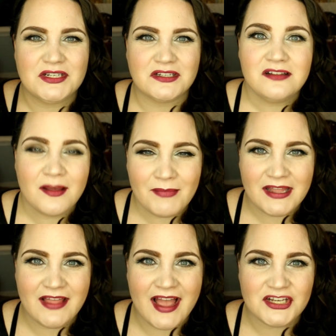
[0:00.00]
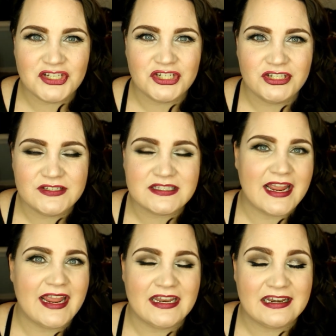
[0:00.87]
to clump my lashes
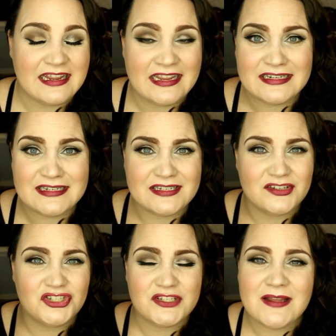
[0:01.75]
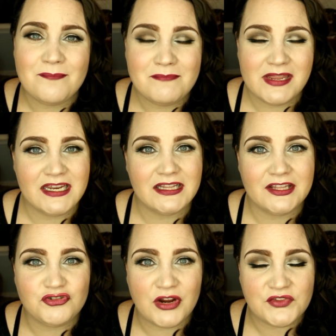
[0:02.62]
and it just
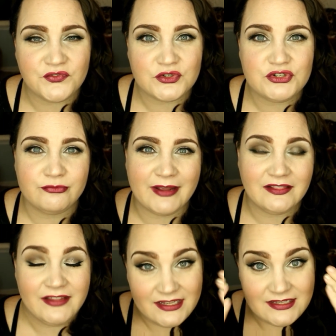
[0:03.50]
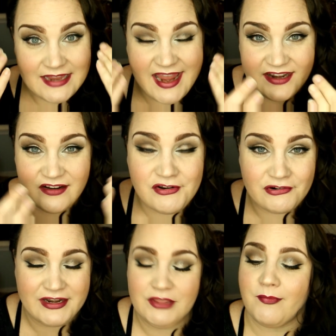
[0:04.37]
immediately transfers to my lids and
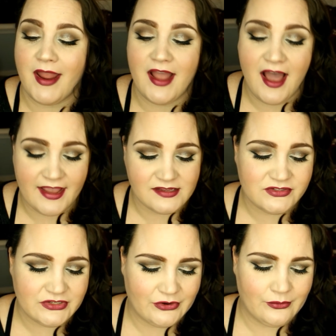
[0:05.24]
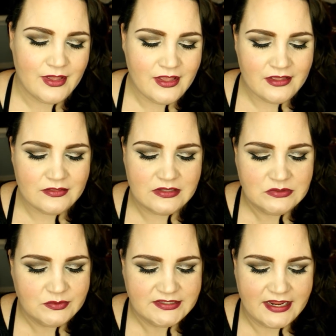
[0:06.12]
underneath my eyes. So
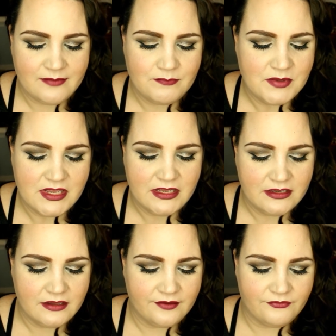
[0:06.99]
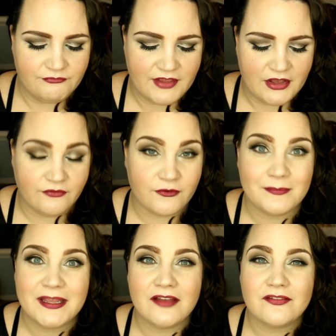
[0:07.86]
this was a big fail
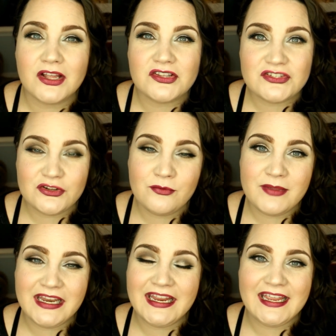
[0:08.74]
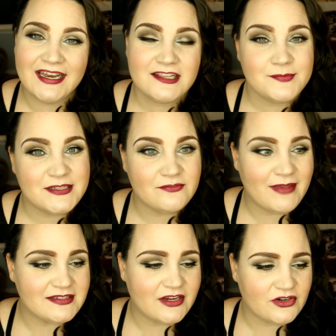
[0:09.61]
for me. I've got so many inexpensive
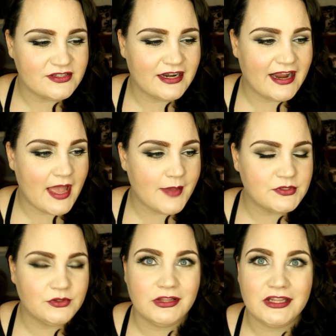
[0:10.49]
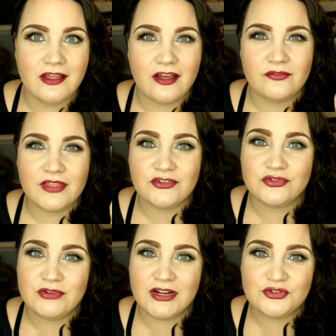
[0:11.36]
mascaras that I absolutely love
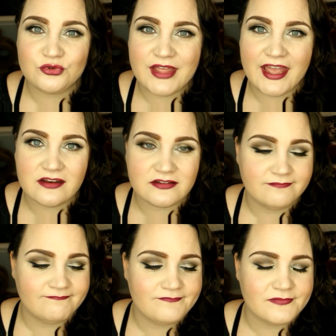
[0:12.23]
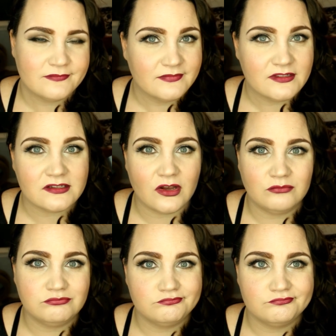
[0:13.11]
that do not do that. So,